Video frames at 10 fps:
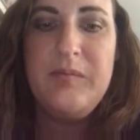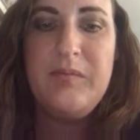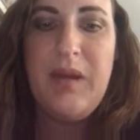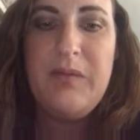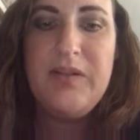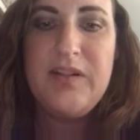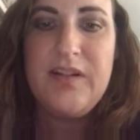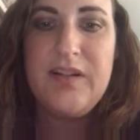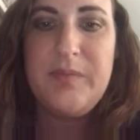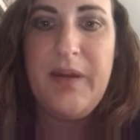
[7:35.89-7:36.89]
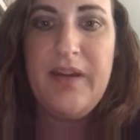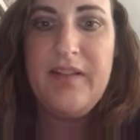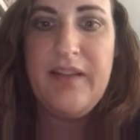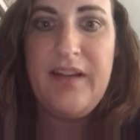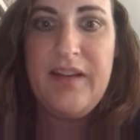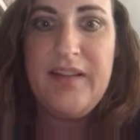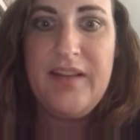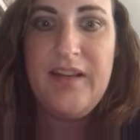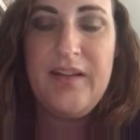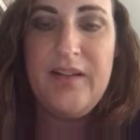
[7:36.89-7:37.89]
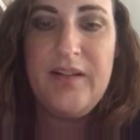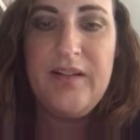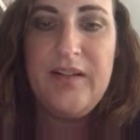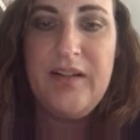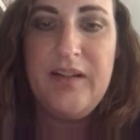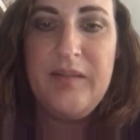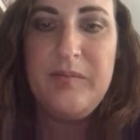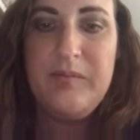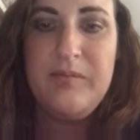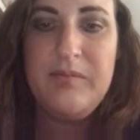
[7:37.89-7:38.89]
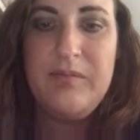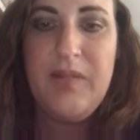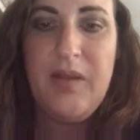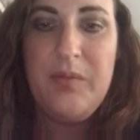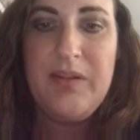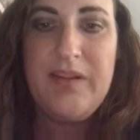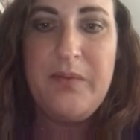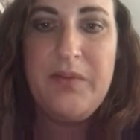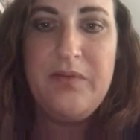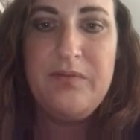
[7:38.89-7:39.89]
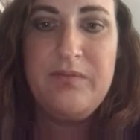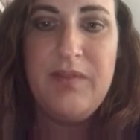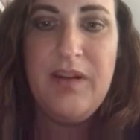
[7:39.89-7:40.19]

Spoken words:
maybe just a smile, like I said, or helping someone